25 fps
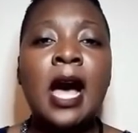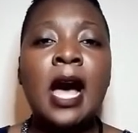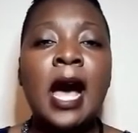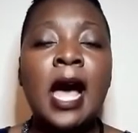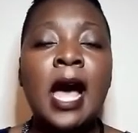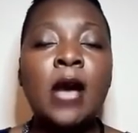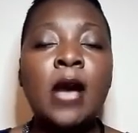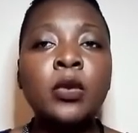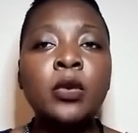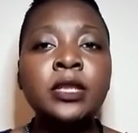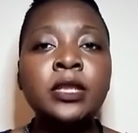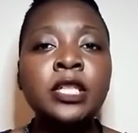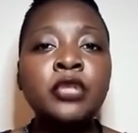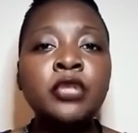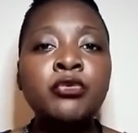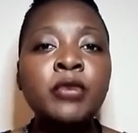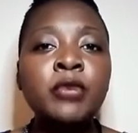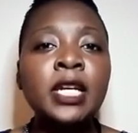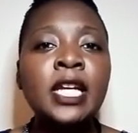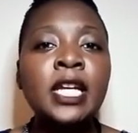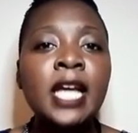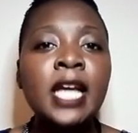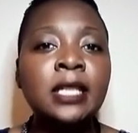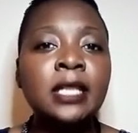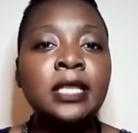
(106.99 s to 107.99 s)
I wasn't
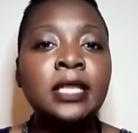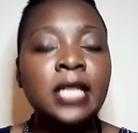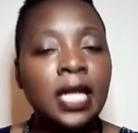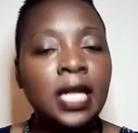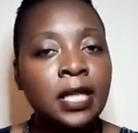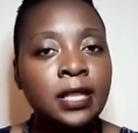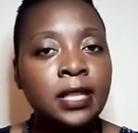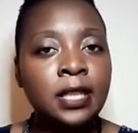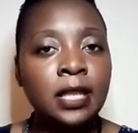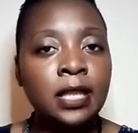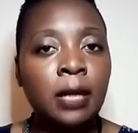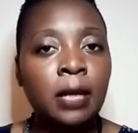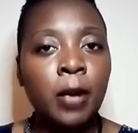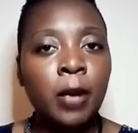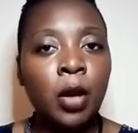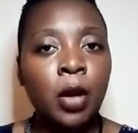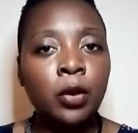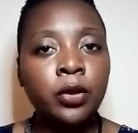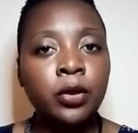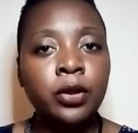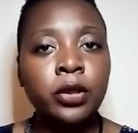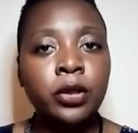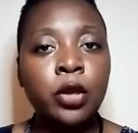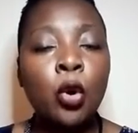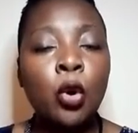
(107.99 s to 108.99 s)
really excited
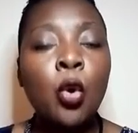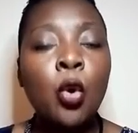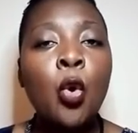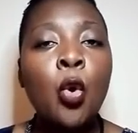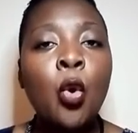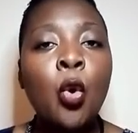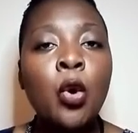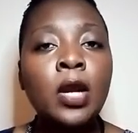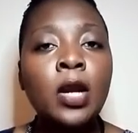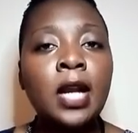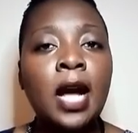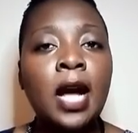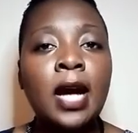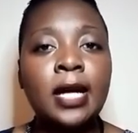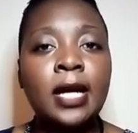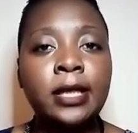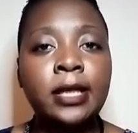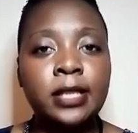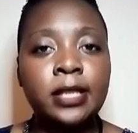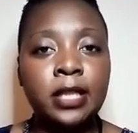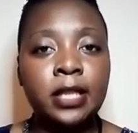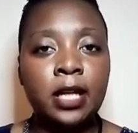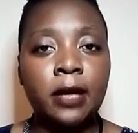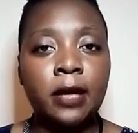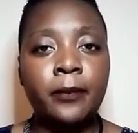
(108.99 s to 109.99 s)
about the whole
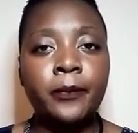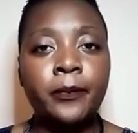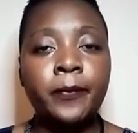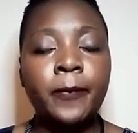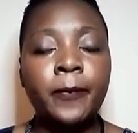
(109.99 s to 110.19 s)
idea,